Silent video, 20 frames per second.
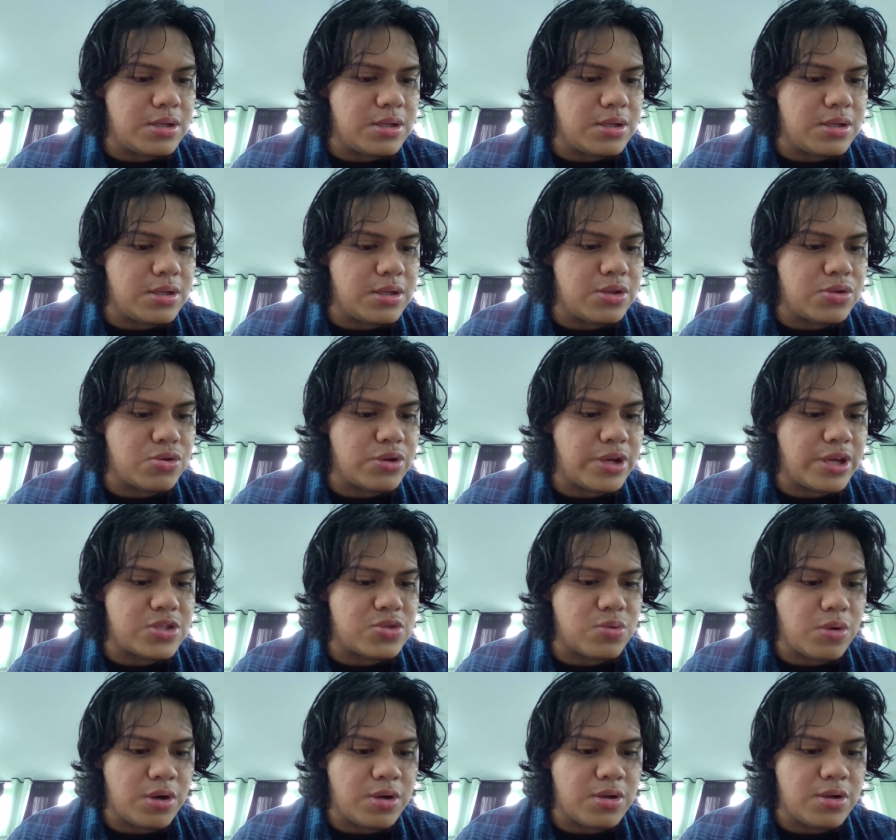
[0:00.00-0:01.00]
in today's
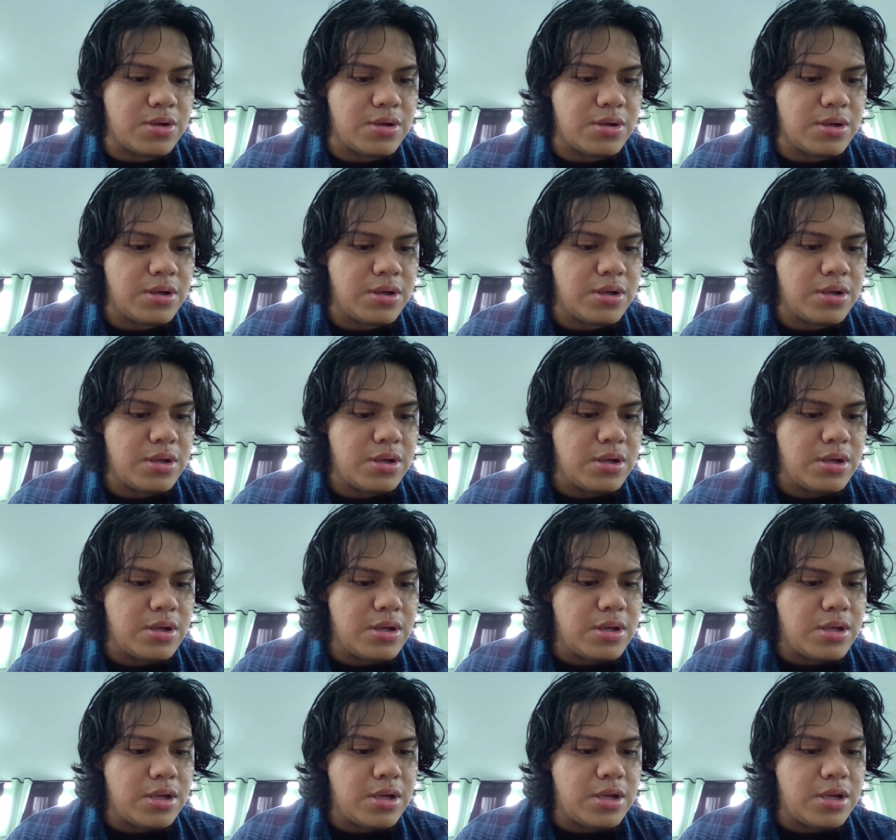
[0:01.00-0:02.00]
world.
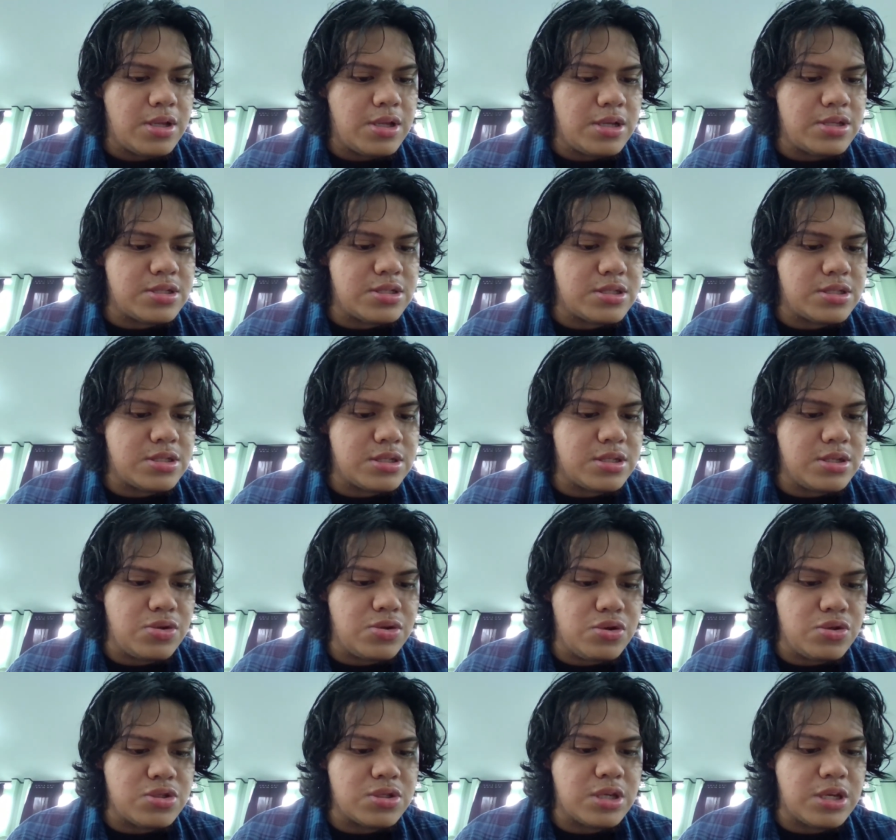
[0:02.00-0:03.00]
It is
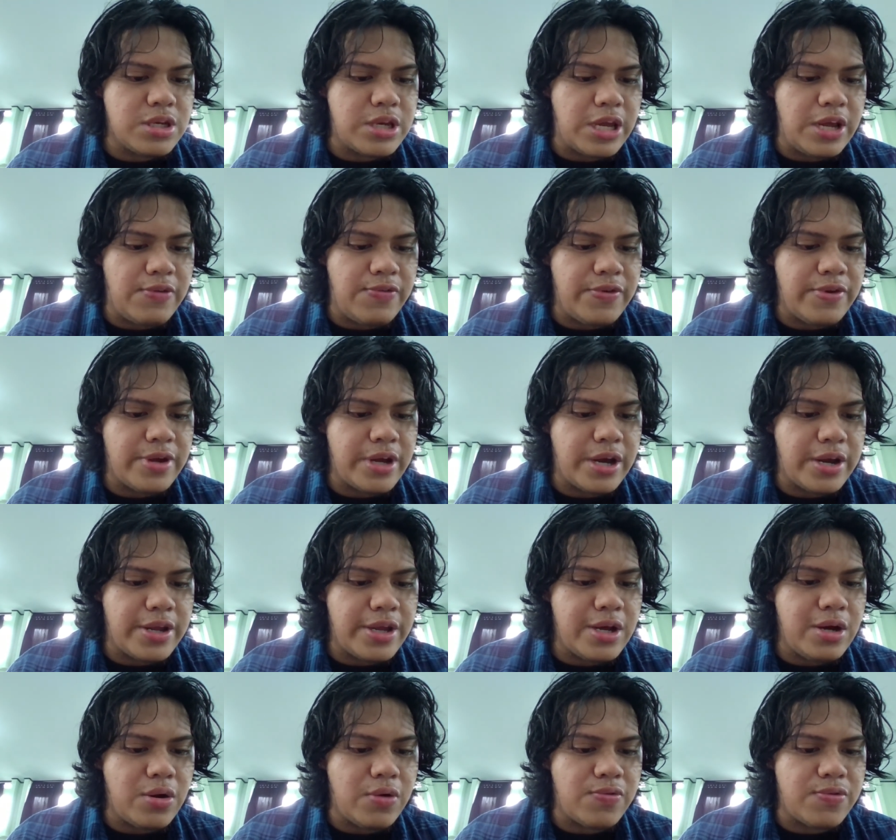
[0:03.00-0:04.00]
used in every
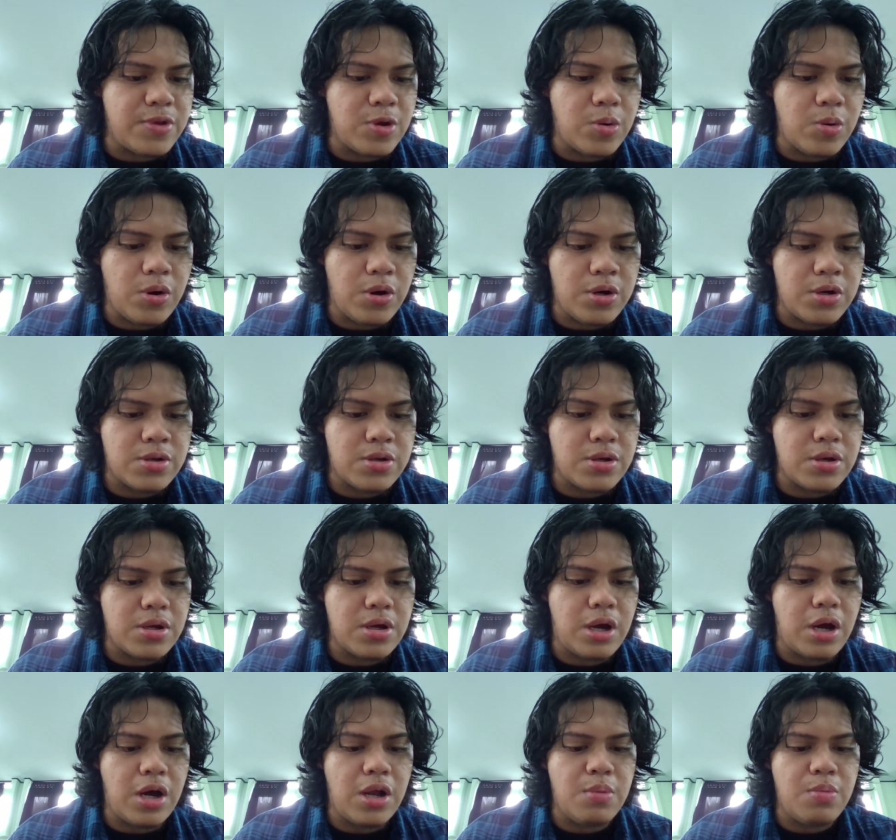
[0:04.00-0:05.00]
area of the world.
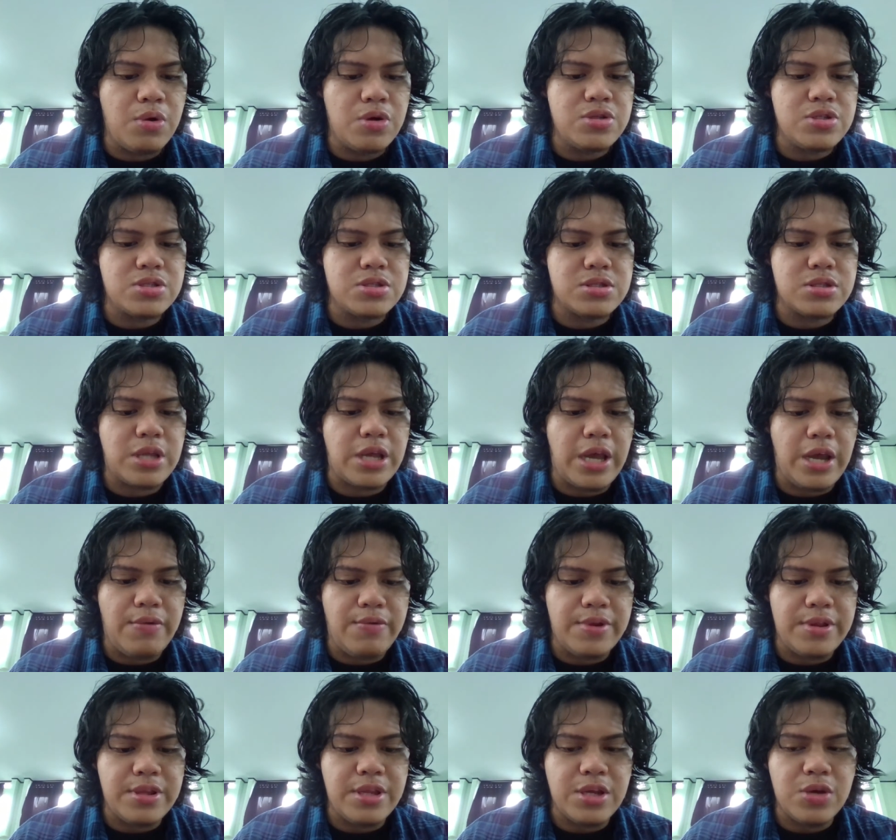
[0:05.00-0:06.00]
Almost
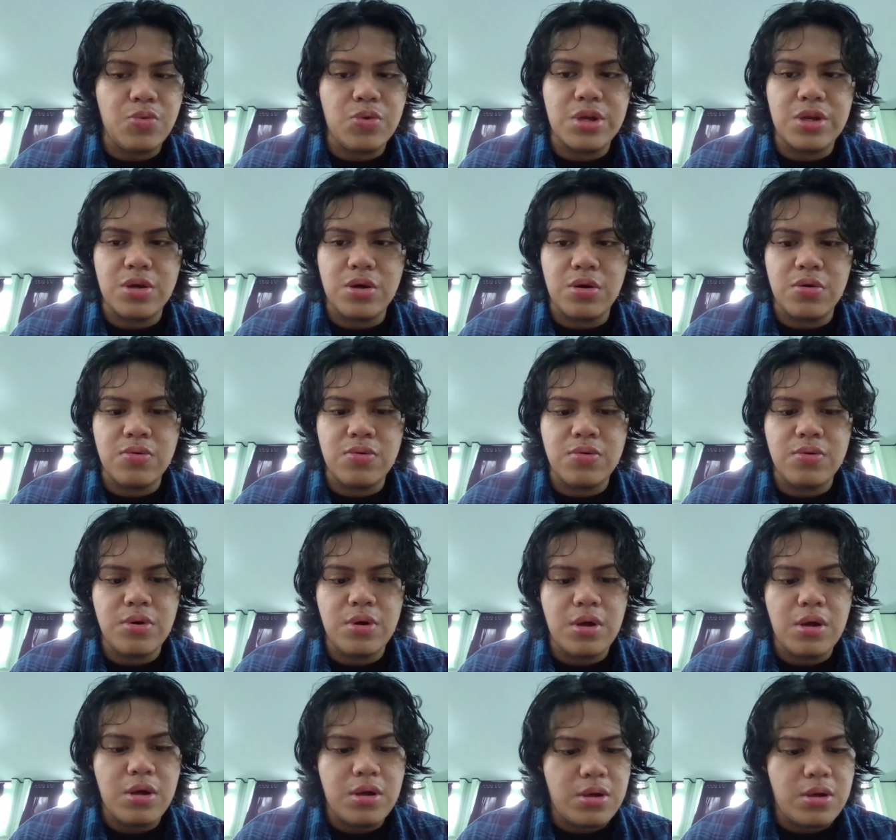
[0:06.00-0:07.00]
everything we know
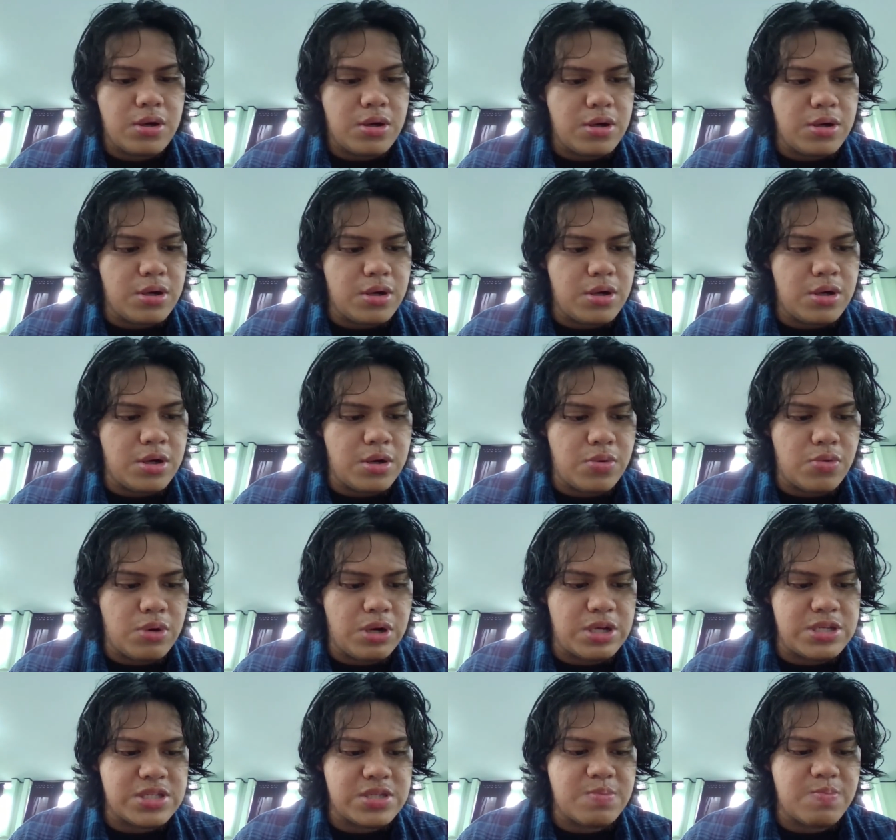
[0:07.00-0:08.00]

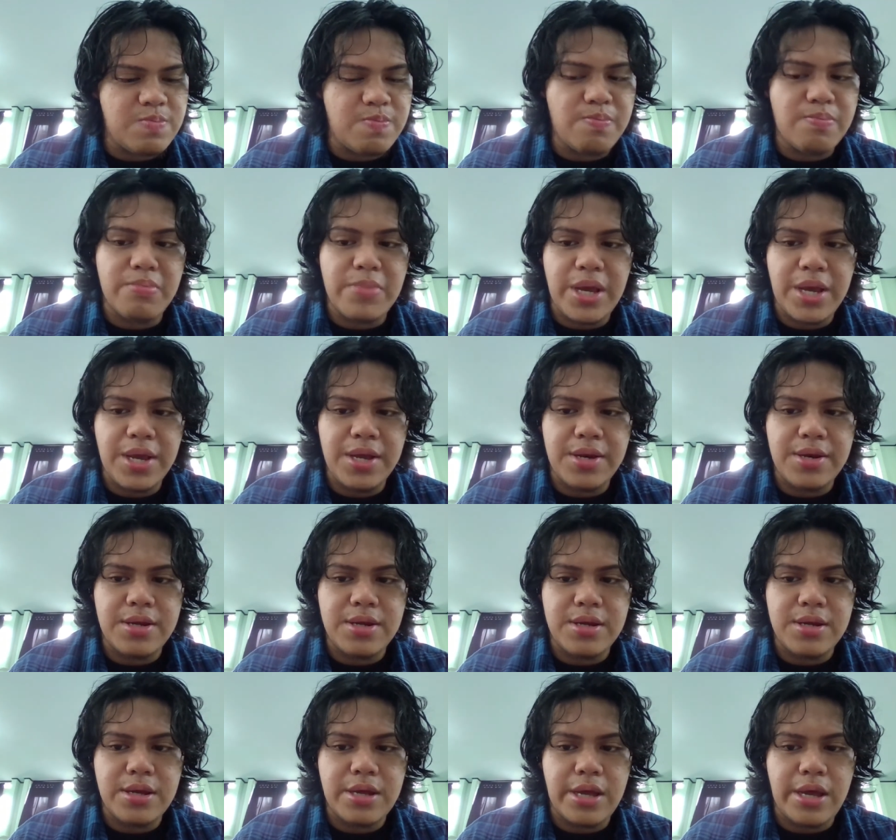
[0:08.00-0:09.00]
was made
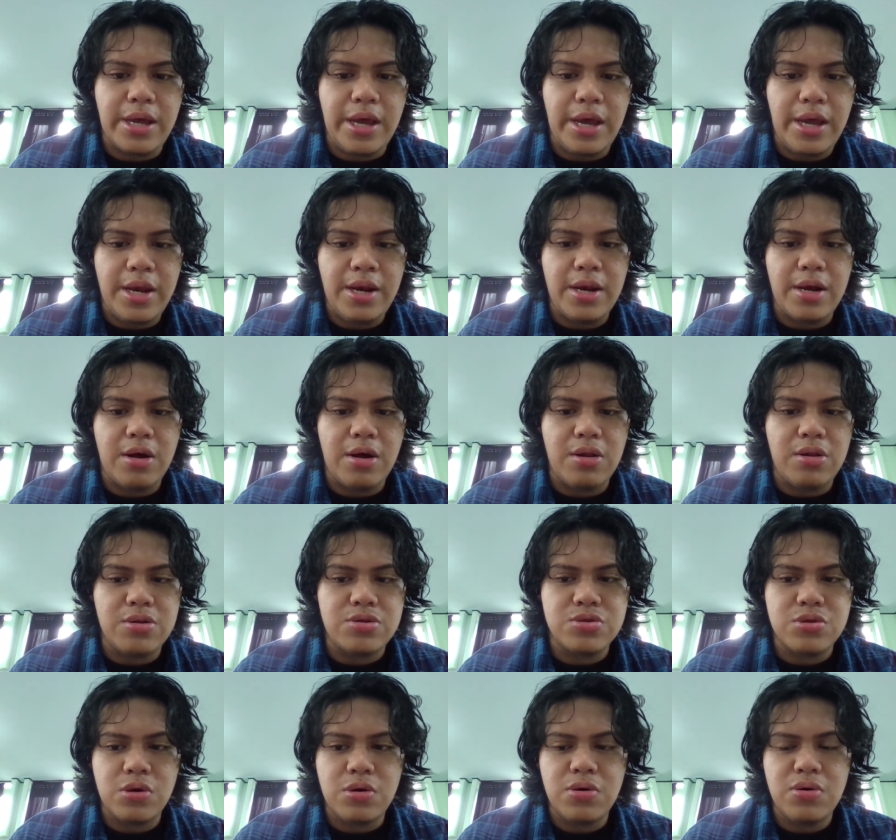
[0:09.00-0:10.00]
and
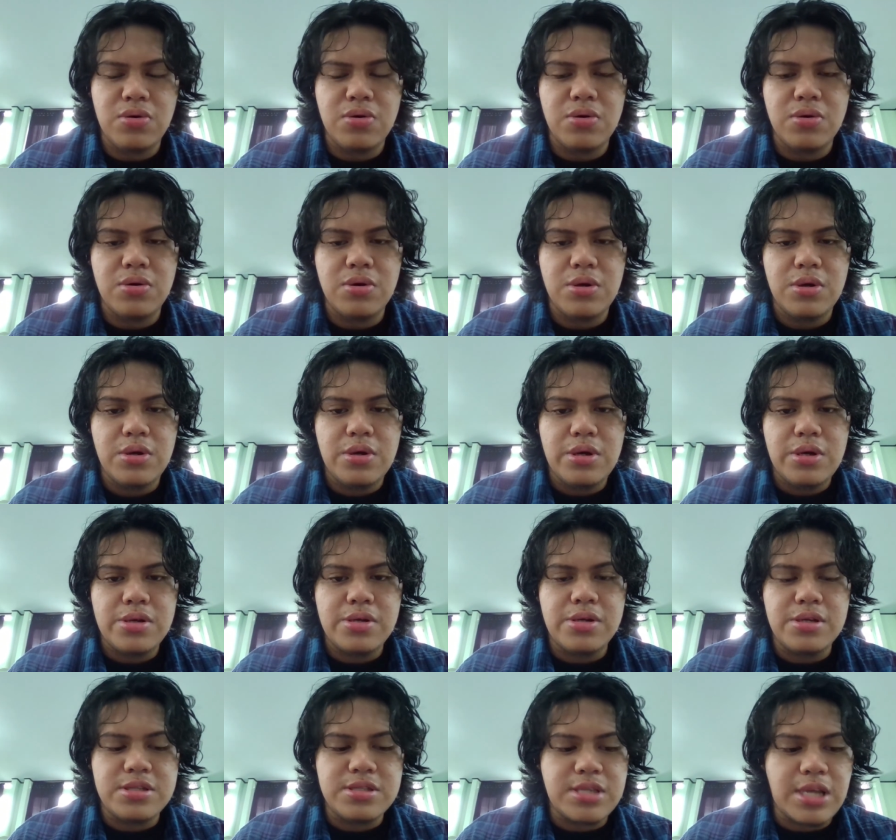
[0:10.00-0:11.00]
also
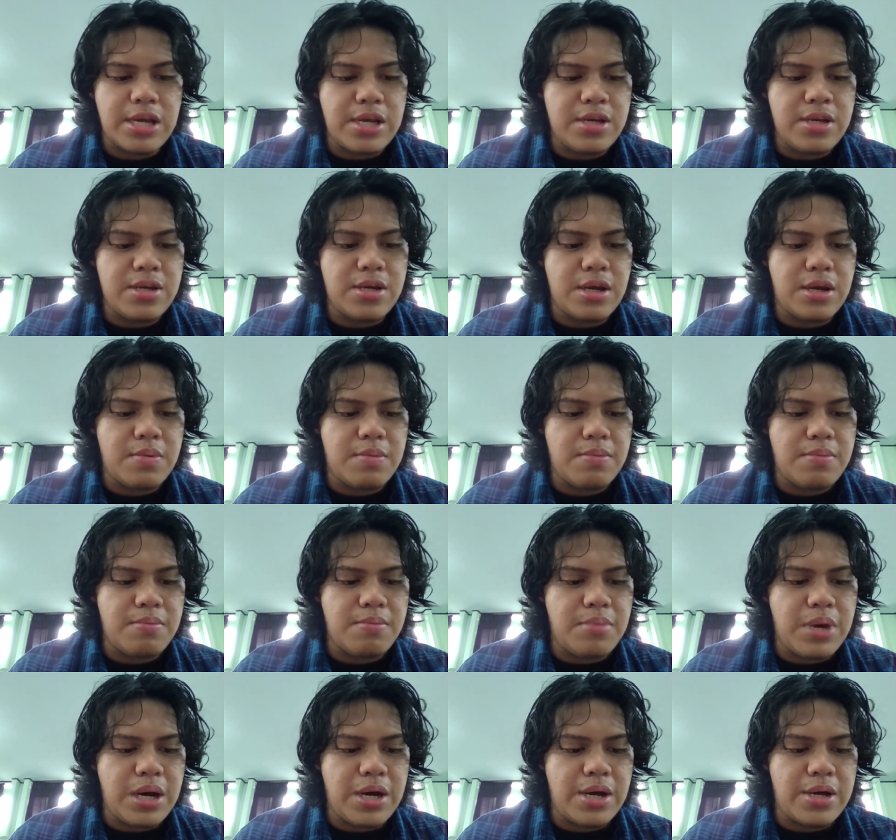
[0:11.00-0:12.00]
designed
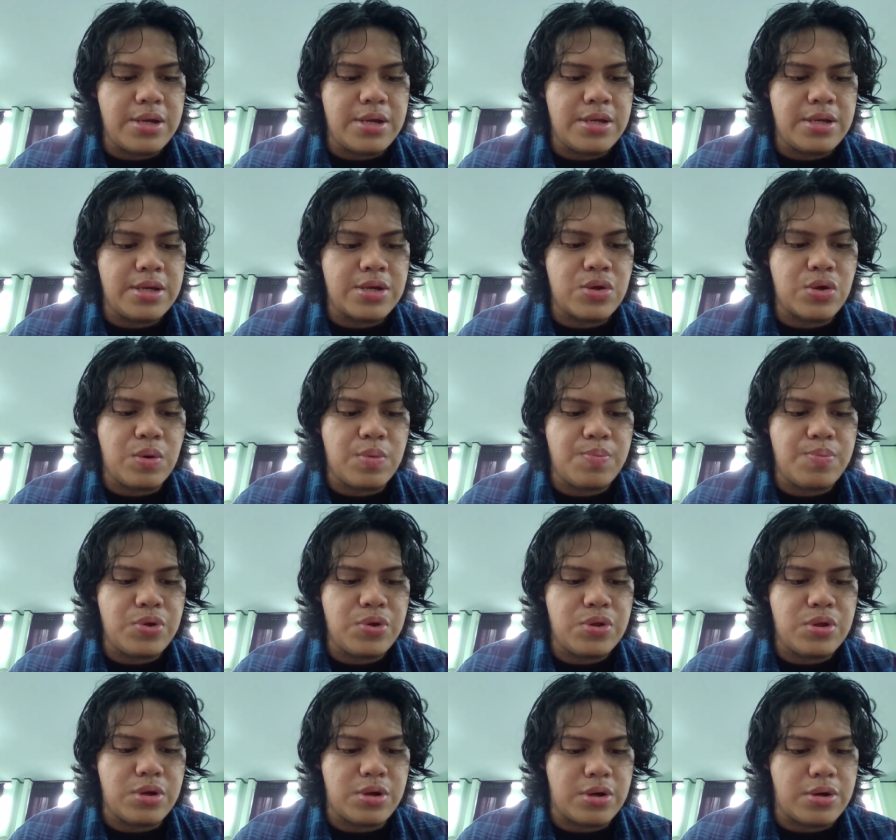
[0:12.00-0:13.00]
by
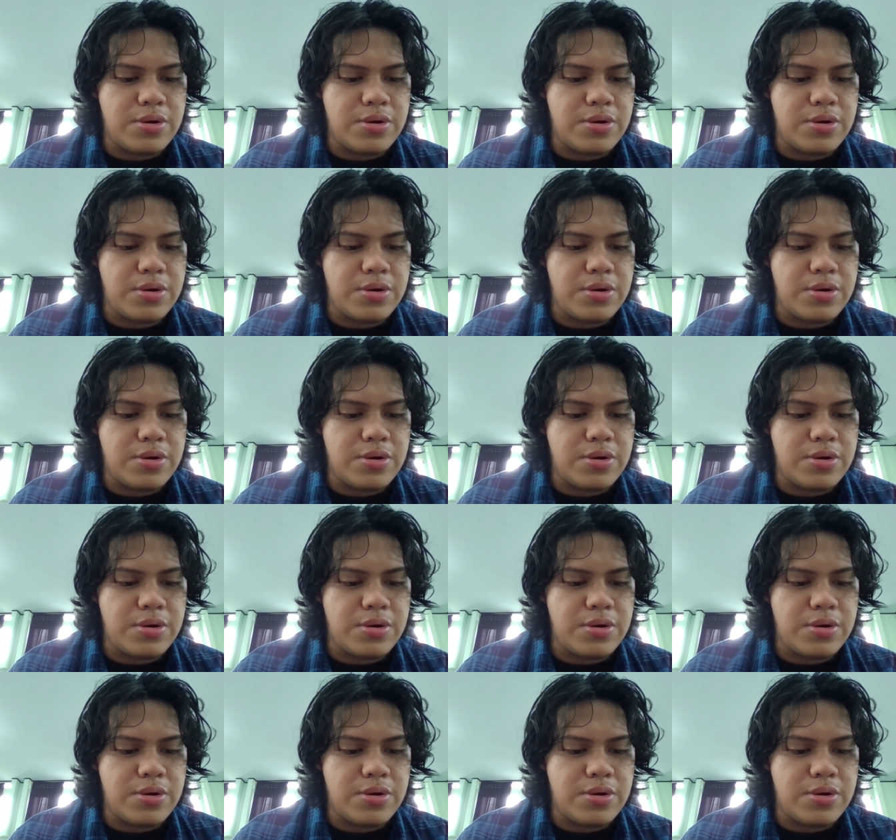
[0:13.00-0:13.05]
computer.